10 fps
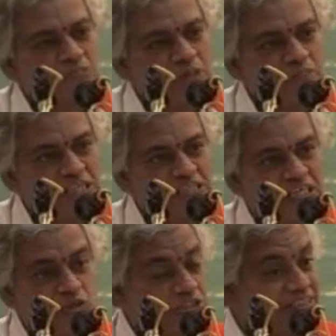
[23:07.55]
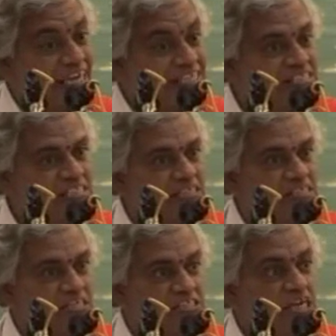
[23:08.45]
Brahmendra wrote 9
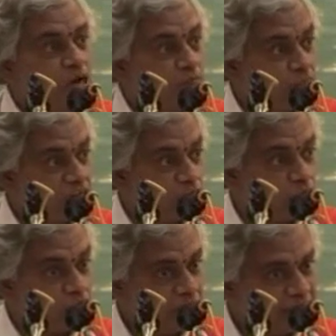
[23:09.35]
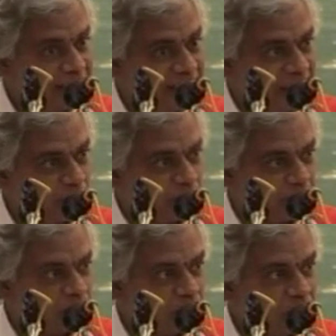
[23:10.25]
stanzas, Mano
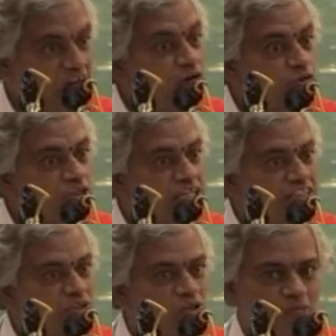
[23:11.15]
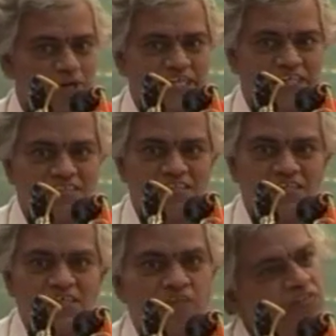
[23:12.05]
Niyamanam, how to control mind.
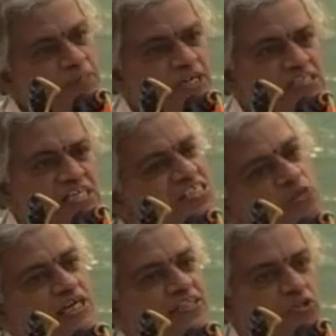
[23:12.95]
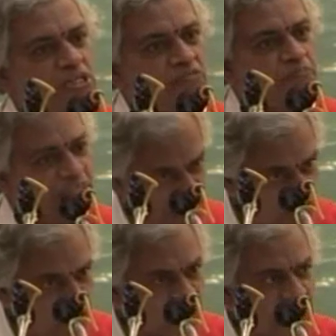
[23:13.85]
Everybody says you control your mind.
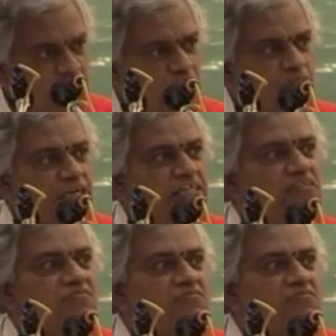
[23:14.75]
How to control mind?